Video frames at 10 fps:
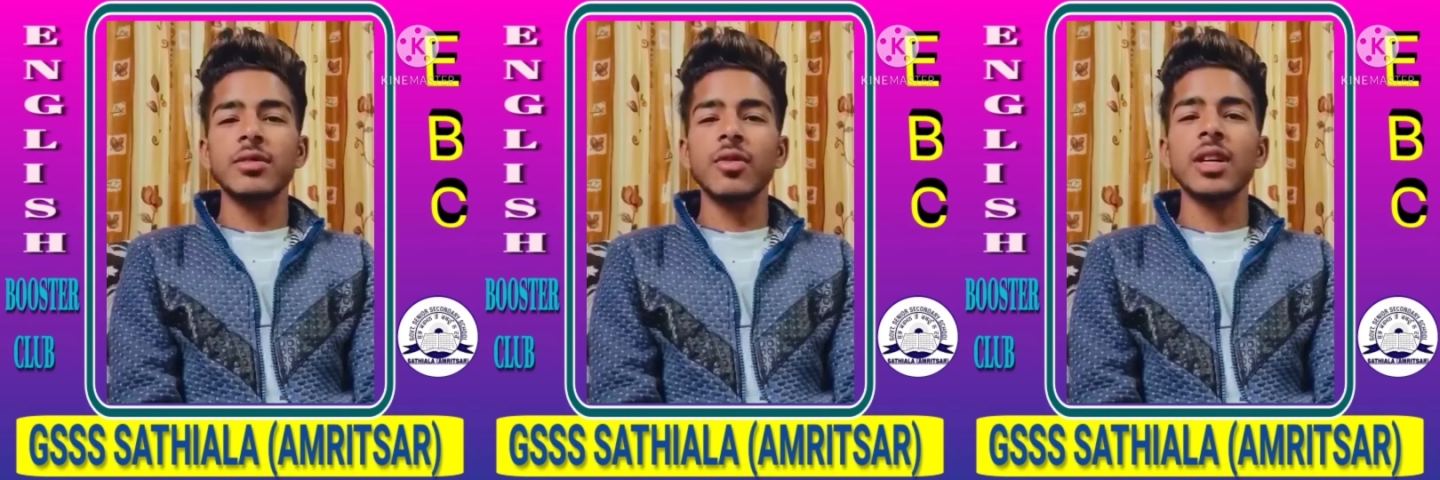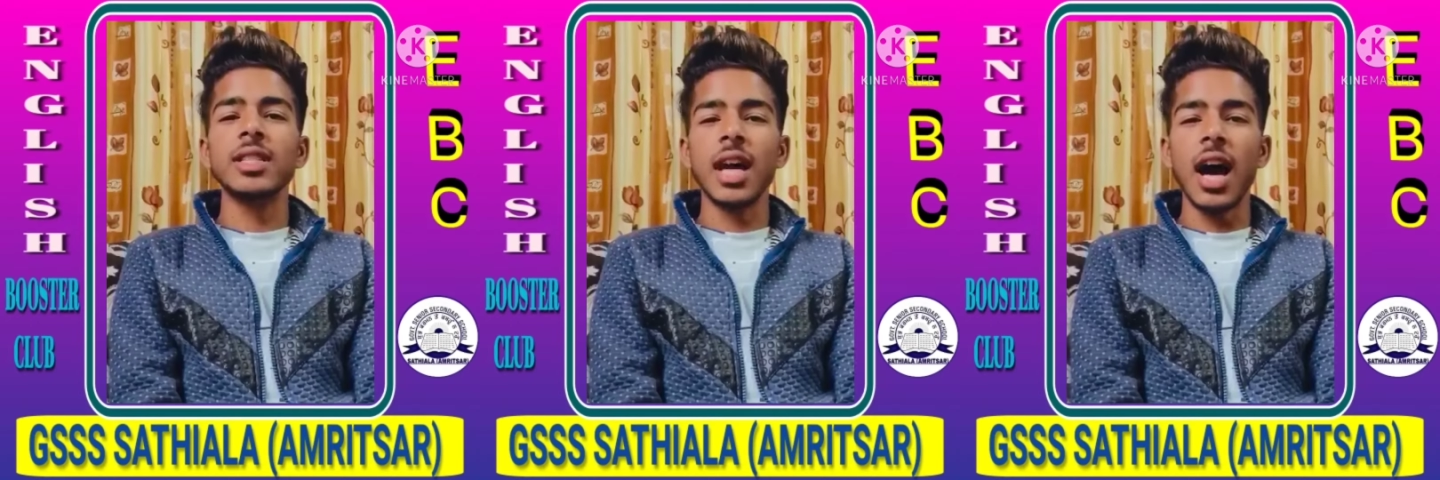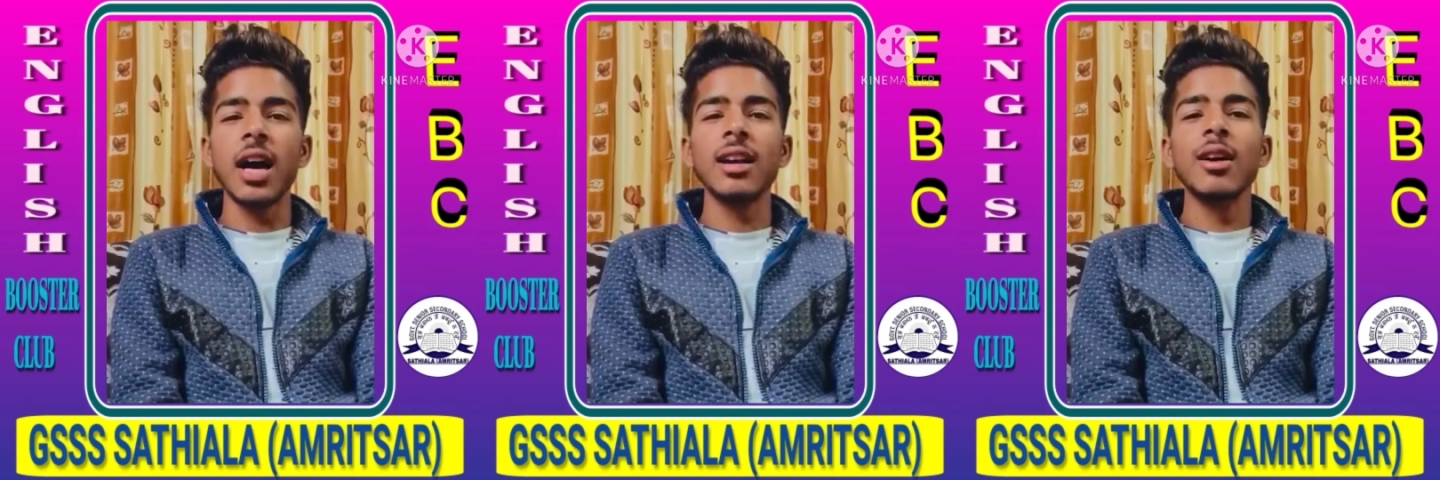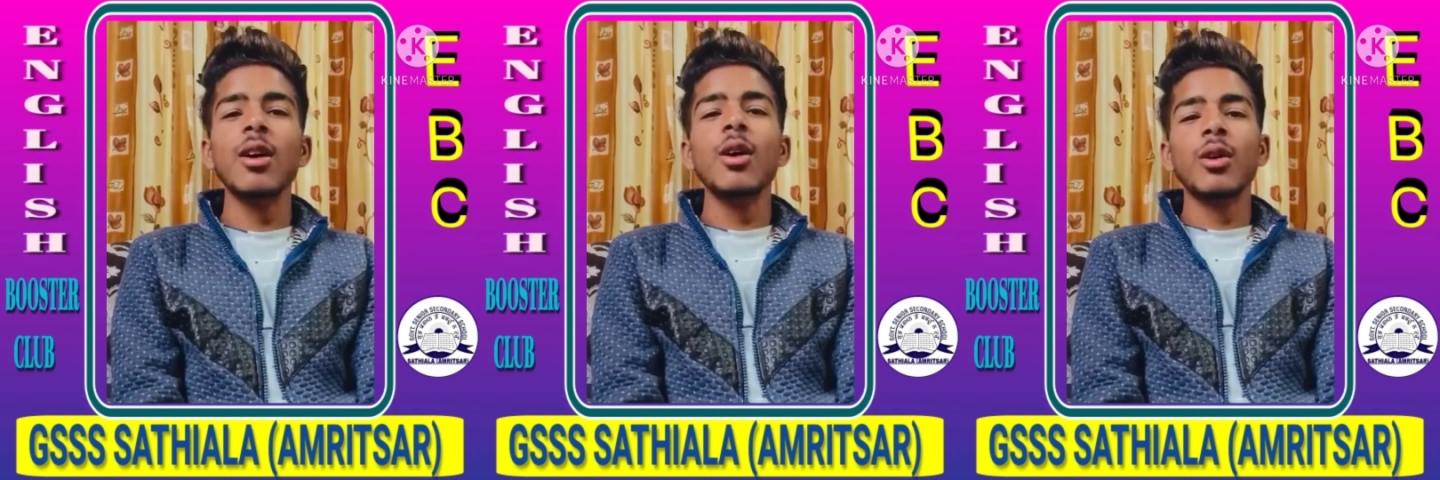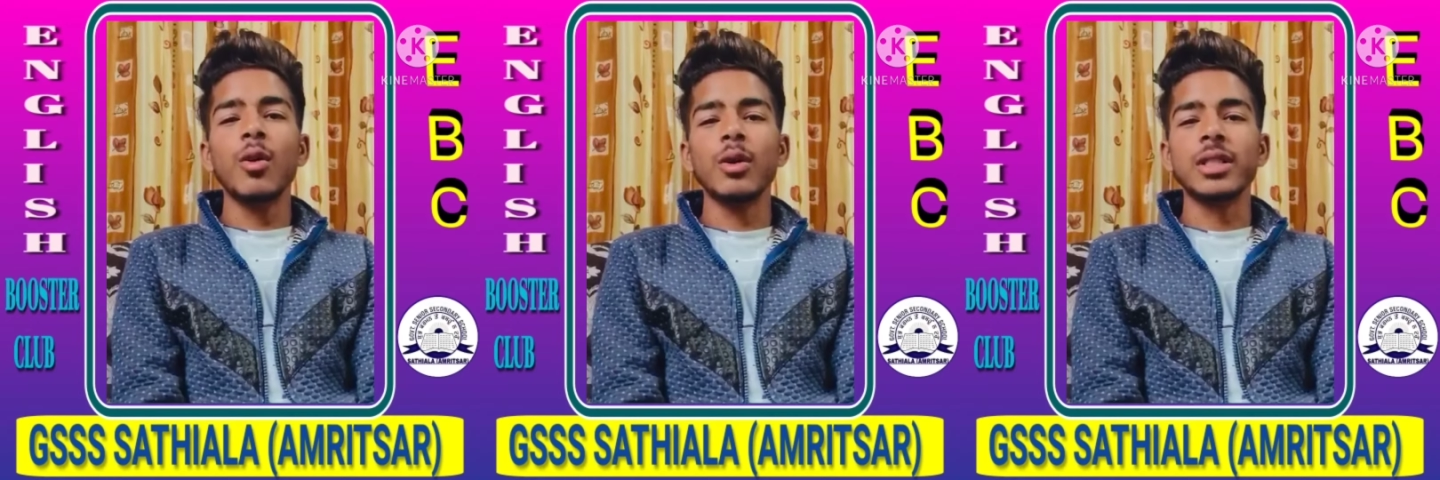words are
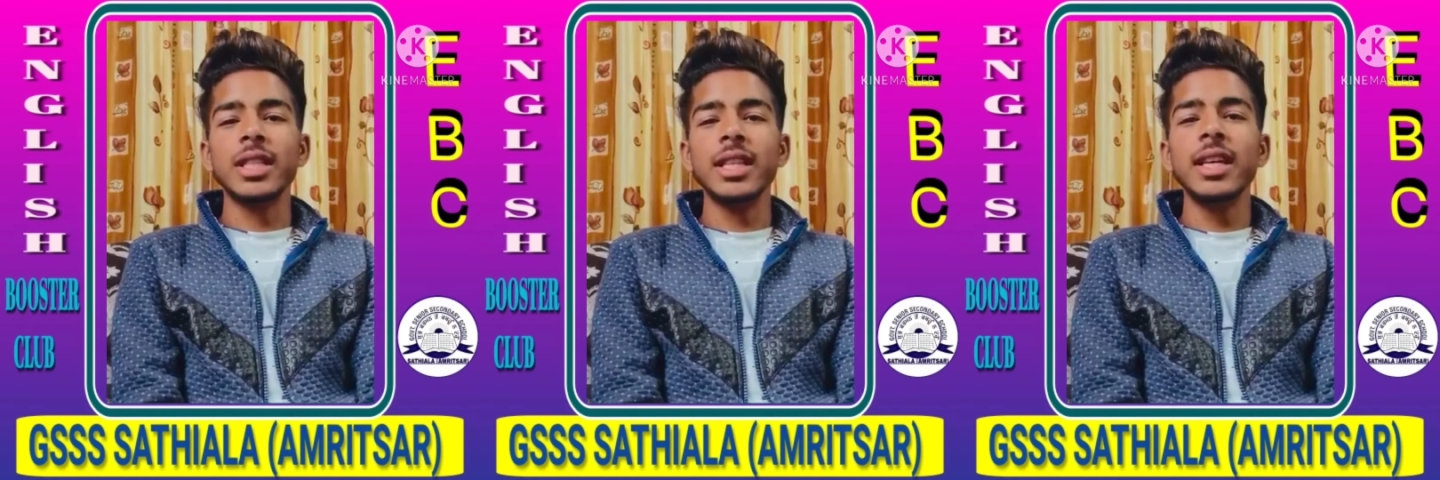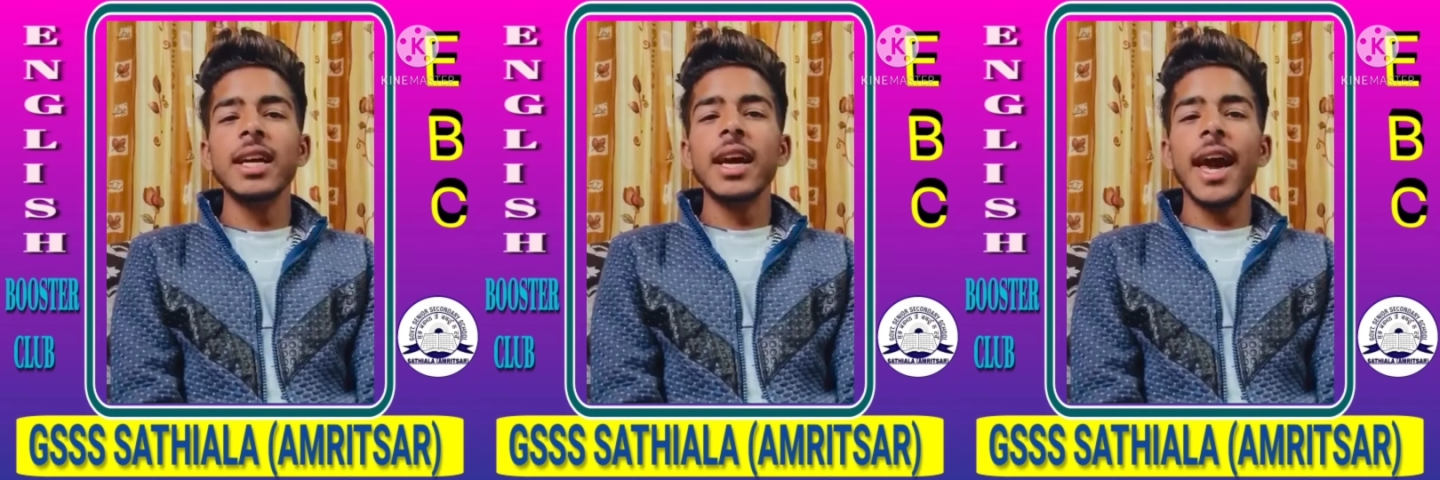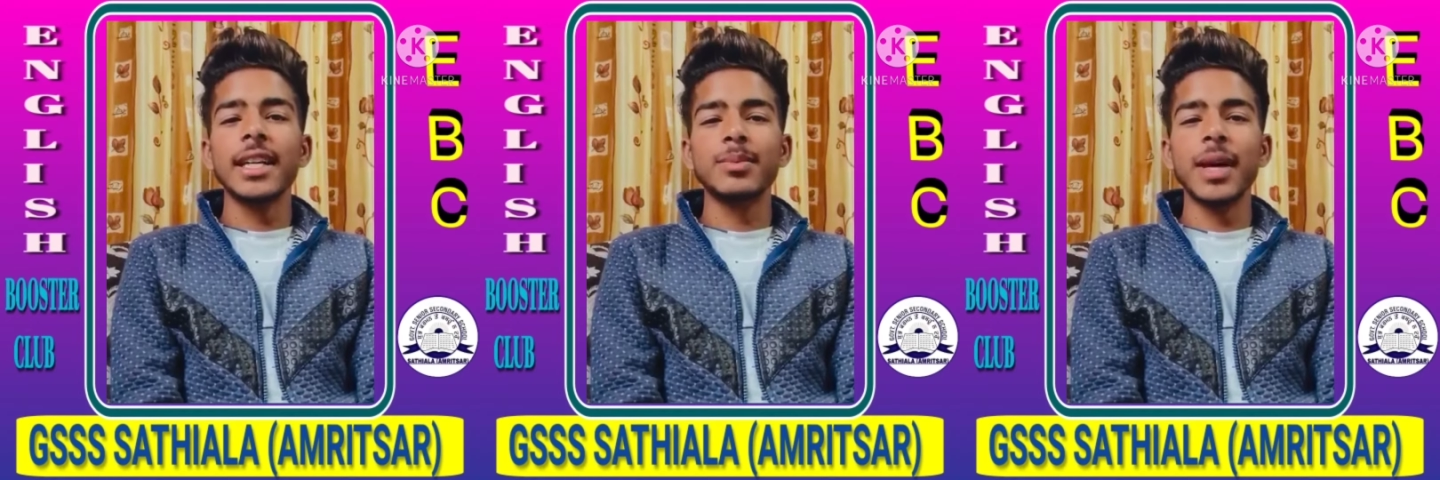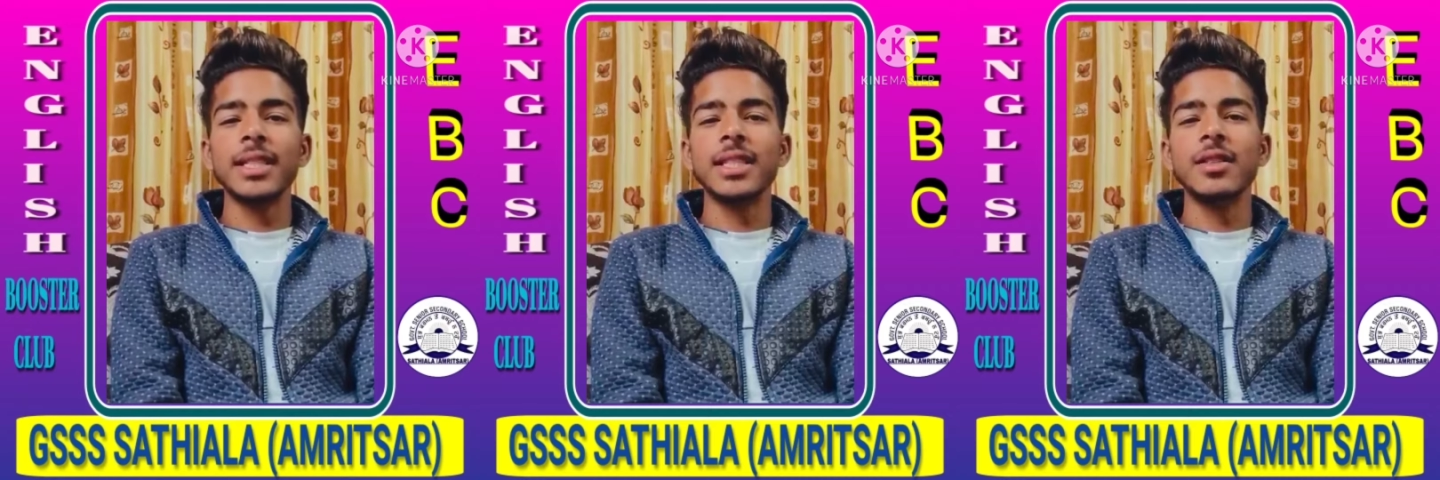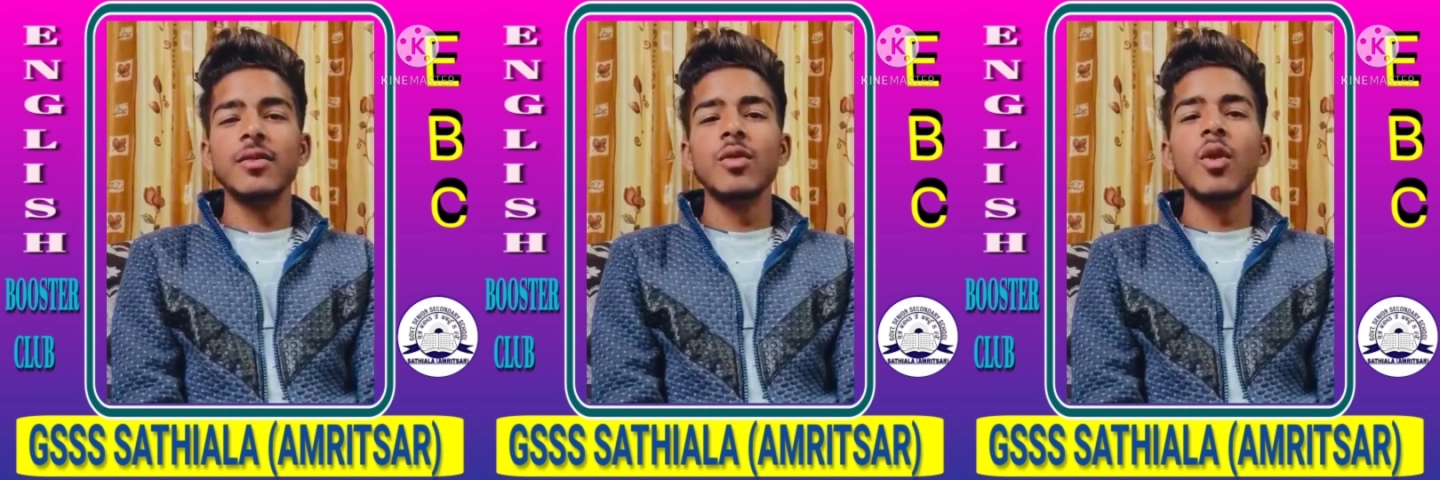costly, expensive,